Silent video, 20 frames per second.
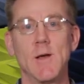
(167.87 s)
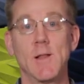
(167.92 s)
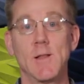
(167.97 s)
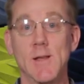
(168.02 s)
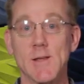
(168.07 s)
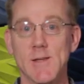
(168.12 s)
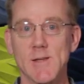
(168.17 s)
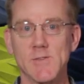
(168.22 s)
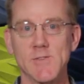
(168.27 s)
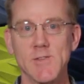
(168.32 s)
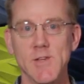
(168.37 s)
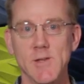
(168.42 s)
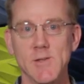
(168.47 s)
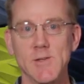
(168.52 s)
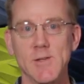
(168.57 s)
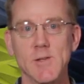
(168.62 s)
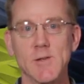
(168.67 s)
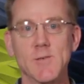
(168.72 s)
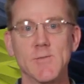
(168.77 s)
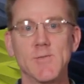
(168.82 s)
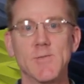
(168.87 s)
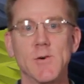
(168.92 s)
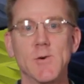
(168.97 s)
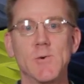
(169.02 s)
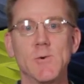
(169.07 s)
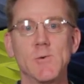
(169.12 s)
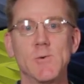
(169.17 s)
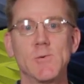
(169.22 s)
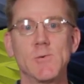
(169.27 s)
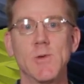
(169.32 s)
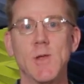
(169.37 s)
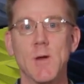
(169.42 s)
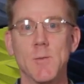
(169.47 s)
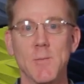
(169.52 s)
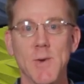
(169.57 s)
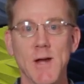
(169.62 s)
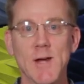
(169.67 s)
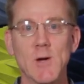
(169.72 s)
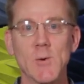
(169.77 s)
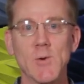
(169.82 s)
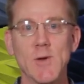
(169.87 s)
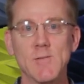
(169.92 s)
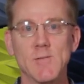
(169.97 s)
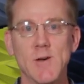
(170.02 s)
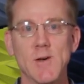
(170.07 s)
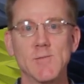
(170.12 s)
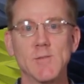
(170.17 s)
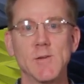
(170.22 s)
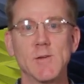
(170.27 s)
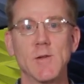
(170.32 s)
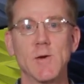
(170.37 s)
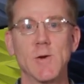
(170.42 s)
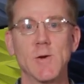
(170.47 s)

like a cellular phone, microwave oven,